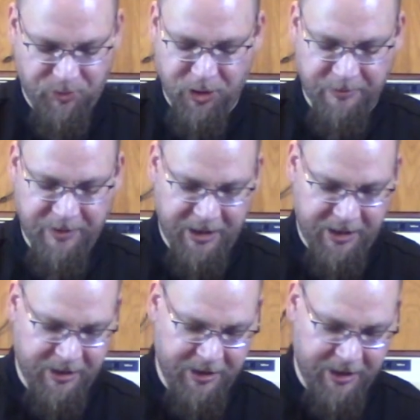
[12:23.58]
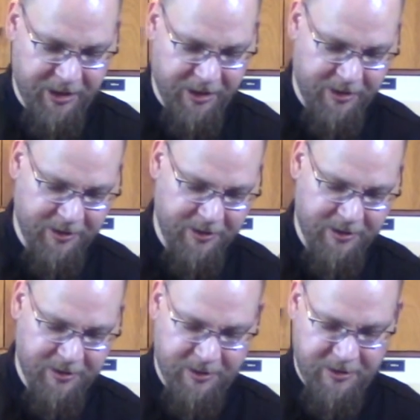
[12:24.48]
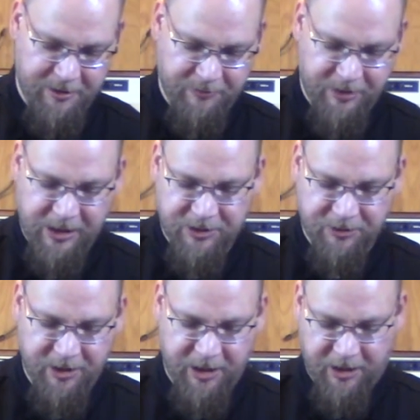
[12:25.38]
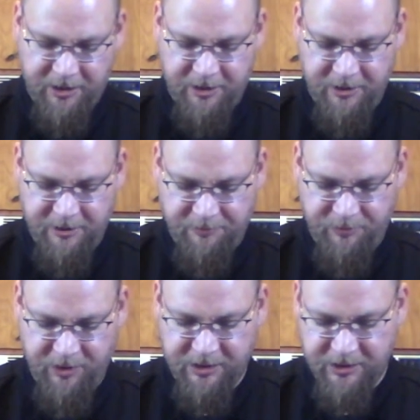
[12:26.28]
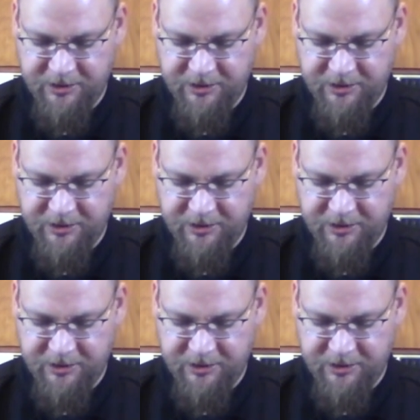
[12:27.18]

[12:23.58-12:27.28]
permeated the air. But that's okay, because it's